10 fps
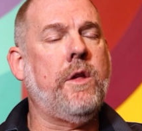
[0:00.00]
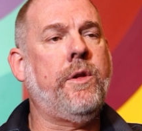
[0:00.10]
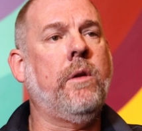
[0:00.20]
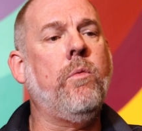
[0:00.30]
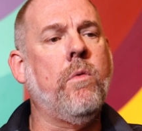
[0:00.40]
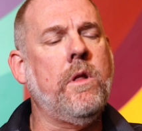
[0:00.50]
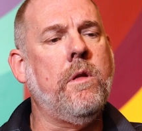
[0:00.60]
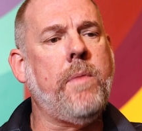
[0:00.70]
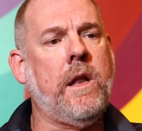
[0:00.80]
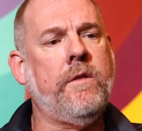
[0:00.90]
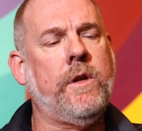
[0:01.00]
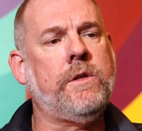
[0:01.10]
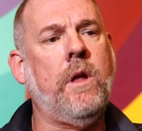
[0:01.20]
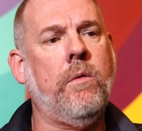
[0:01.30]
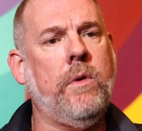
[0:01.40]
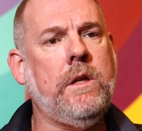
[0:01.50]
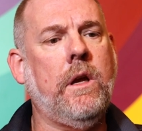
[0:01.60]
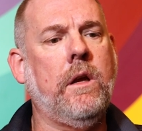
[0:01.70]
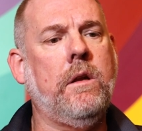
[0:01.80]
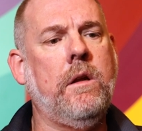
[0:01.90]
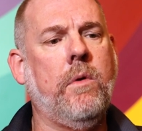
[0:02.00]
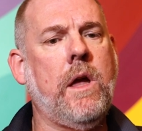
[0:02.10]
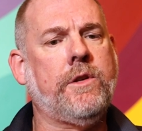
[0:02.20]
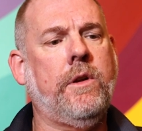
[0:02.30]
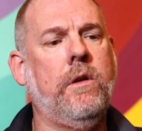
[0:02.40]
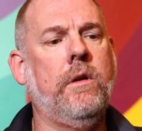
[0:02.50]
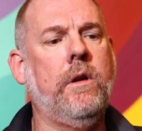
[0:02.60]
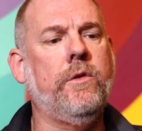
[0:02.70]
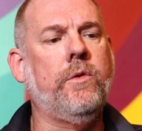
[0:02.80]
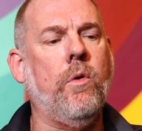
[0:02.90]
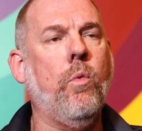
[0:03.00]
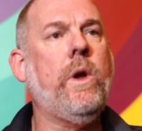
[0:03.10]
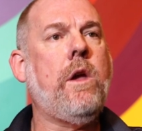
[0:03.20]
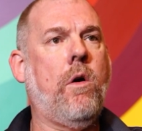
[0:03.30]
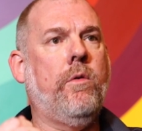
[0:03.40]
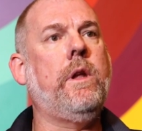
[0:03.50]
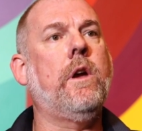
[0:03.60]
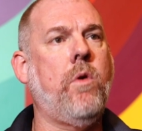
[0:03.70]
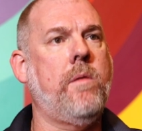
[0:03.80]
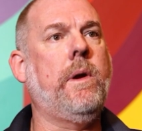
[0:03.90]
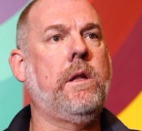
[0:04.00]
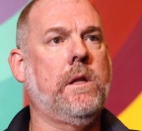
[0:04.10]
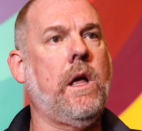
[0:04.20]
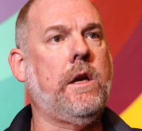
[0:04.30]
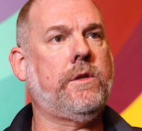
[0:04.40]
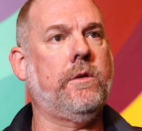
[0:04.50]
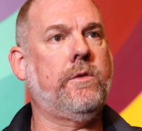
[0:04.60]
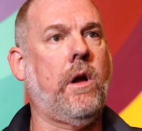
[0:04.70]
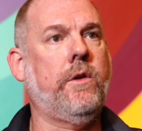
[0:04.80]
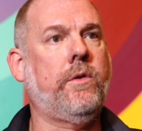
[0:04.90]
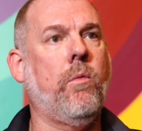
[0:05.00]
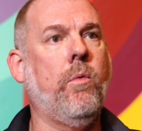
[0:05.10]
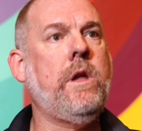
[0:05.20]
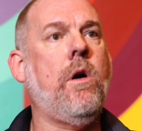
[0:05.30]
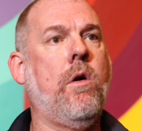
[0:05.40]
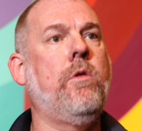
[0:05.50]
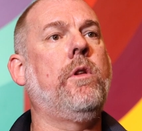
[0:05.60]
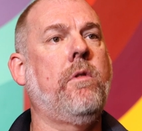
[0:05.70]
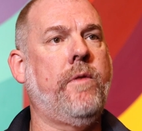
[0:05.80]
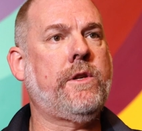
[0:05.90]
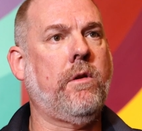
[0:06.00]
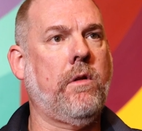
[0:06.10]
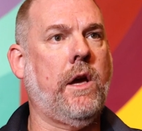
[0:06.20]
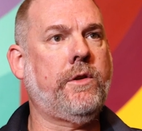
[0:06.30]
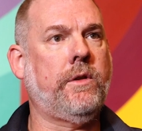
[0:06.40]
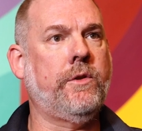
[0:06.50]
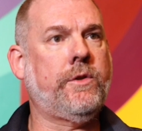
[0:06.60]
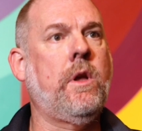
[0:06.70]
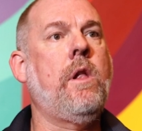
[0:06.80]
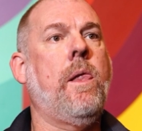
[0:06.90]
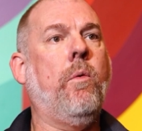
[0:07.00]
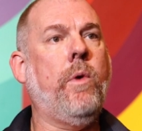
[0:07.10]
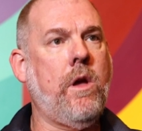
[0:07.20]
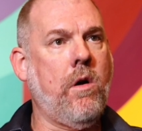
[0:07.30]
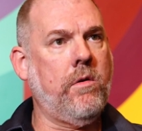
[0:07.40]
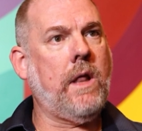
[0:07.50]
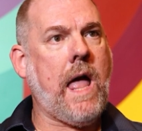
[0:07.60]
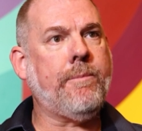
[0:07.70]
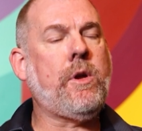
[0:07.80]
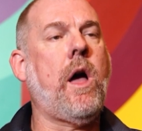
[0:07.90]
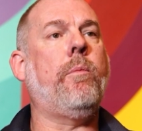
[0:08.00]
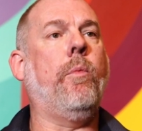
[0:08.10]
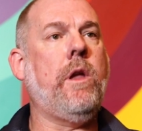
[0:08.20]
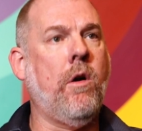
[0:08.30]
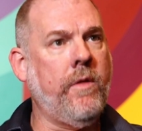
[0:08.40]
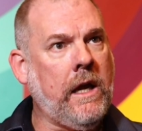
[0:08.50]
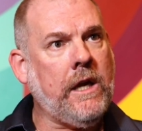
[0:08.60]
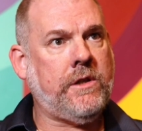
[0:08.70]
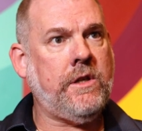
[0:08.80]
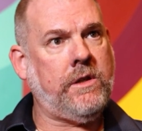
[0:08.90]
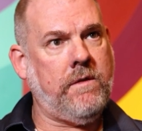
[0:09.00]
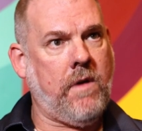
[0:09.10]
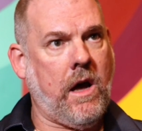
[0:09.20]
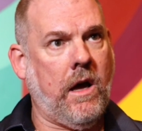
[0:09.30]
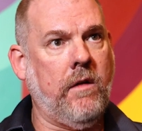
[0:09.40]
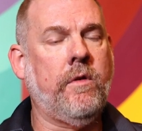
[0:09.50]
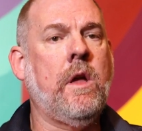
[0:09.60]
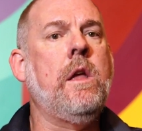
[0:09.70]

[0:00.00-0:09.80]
I think one of the benefits that we did and we executed is we own the equipment and the license, right? So we own the Revizto license, we own the laptop, we own the HTC Vive,